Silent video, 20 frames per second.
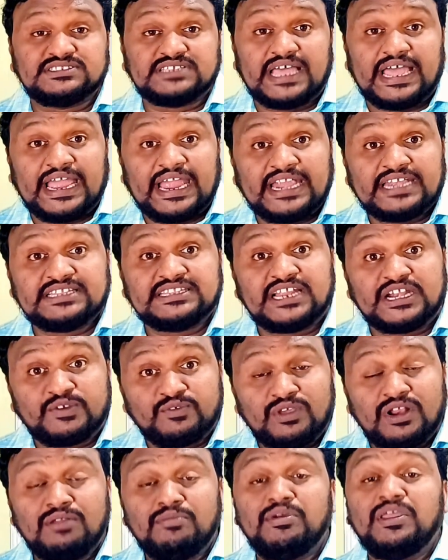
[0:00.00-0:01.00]
and that
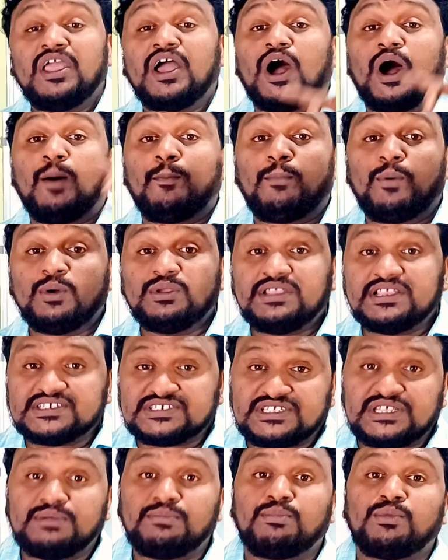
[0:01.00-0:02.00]
will be opposes
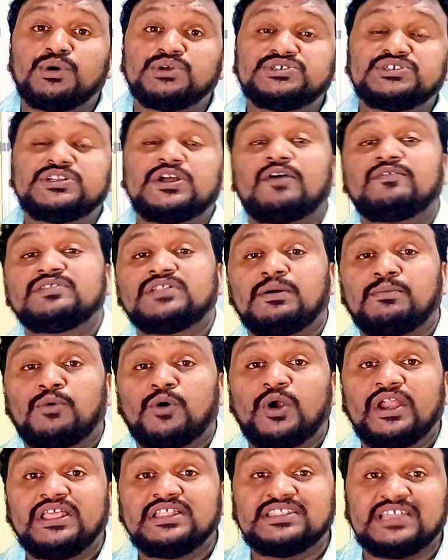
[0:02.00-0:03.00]
the motion of the
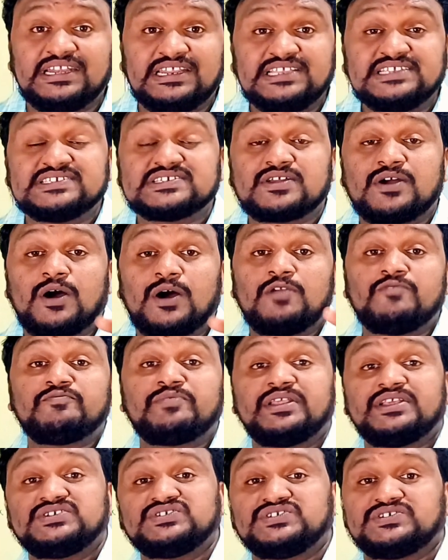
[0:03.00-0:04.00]
body, that is called
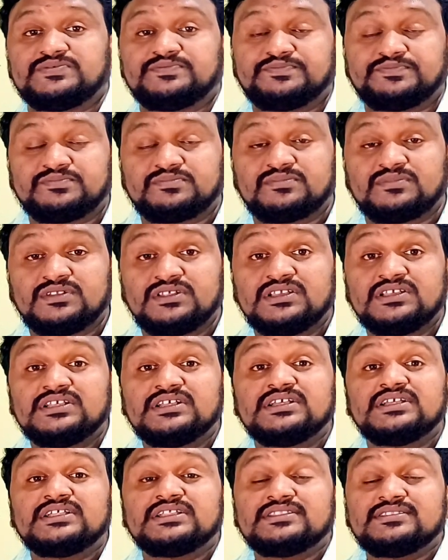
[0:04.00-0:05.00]
friction.
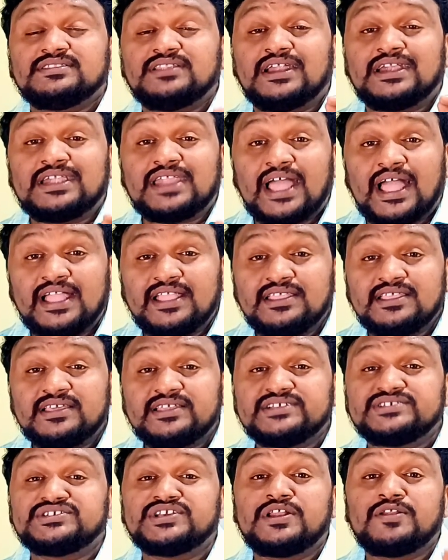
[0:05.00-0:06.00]
The
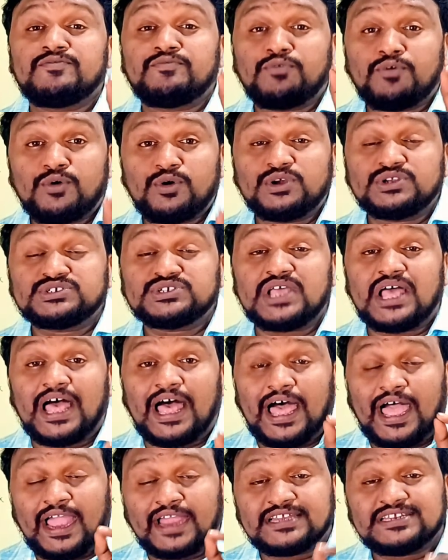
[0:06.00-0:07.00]
tangential force
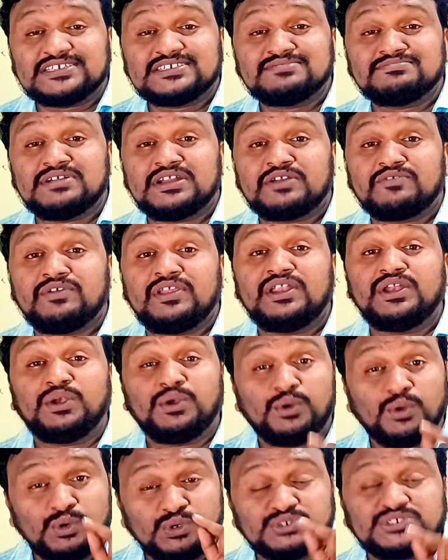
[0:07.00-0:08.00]
acting
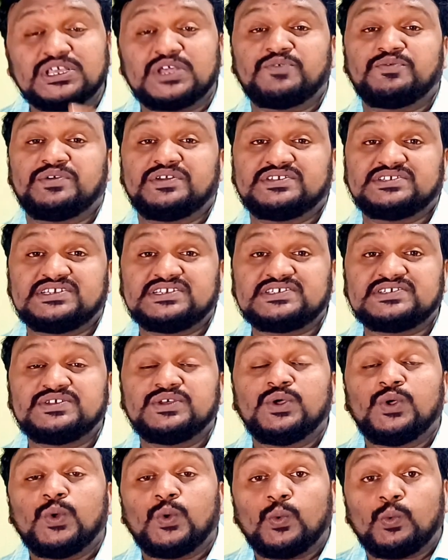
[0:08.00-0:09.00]
between two surfaces
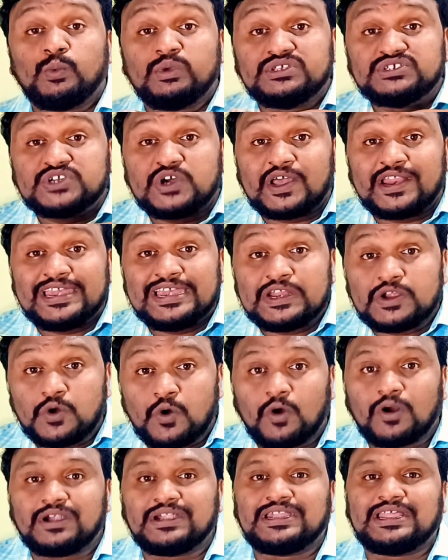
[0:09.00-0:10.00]
which are in
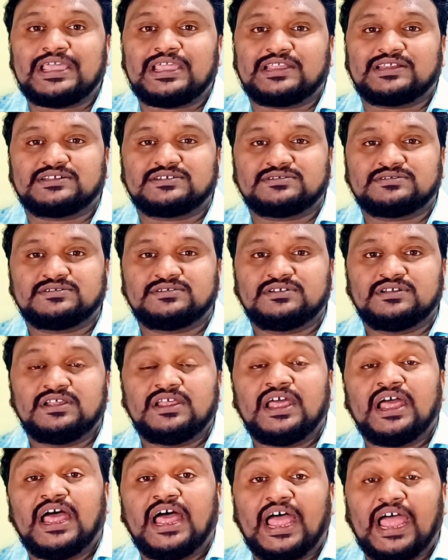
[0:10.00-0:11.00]
contact
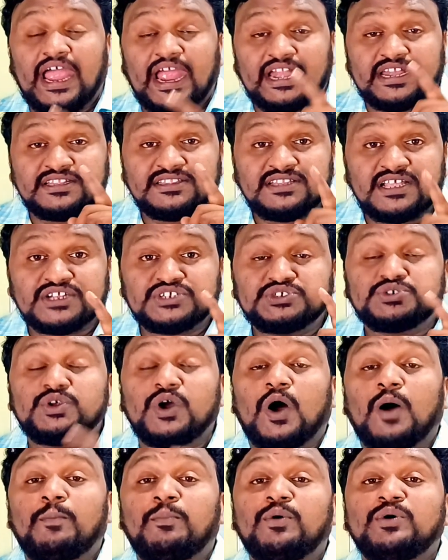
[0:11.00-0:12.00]
and that should
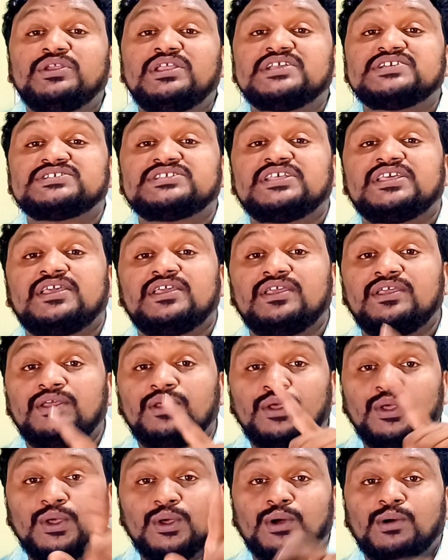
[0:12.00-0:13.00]
opposes the
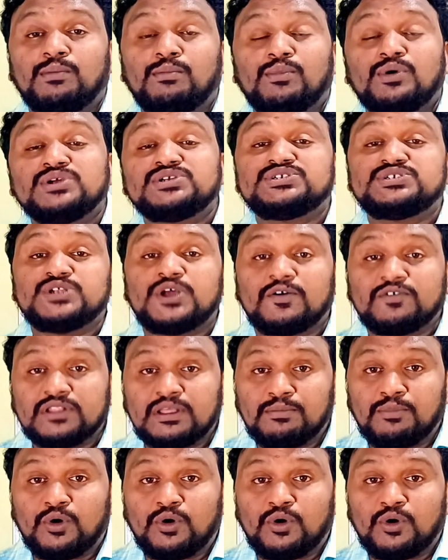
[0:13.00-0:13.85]
motion of the